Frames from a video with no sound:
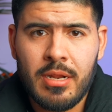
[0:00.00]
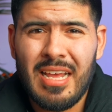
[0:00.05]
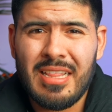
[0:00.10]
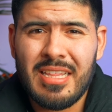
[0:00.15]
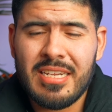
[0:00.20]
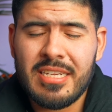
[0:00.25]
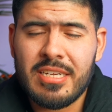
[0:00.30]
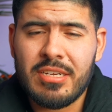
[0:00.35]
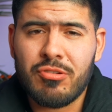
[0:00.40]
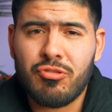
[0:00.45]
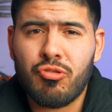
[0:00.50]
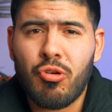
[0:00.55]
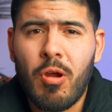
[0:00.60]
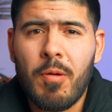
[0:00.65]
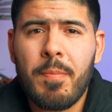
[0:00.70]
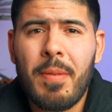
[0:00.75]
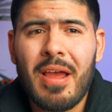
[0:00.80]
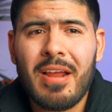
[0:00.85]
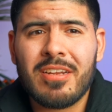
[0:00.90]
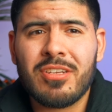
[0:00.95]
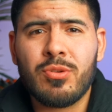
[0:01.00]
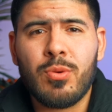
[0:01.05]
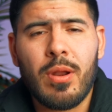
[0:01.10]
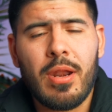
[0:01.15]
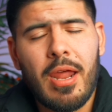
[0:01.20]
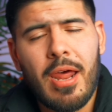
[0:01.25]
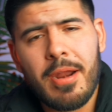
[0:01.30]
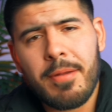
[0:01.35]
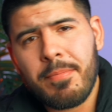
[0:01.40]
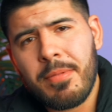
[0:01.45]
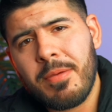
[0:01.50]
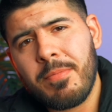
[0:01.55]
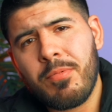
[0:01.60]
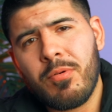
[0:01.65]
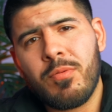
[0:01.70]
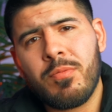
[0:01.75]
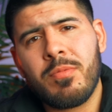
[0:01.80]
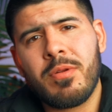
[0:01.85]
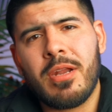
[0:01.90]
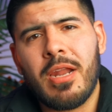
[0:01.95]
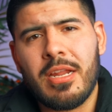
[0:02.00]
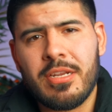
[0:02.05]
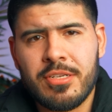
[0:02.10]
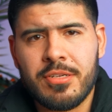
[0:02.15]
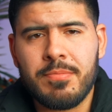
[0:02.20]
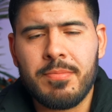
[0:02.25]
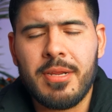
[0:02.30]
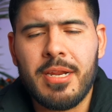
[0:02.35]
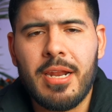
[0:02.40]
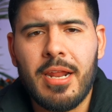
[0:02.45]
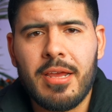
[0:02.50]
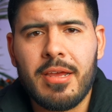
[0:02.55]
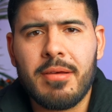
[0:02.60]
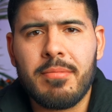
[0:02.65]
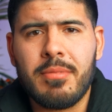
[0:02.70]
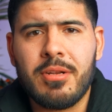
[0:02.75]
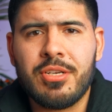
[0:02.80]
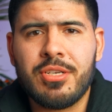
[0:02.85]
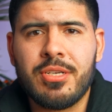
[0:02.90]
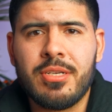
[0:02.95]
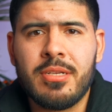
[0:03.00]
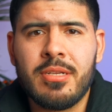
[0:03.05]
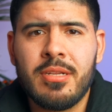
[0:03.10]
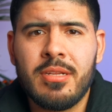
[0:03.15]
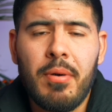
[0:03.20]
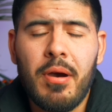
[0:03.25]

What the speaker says: And this is a drawback to a lot of people, not to me like I mentioned.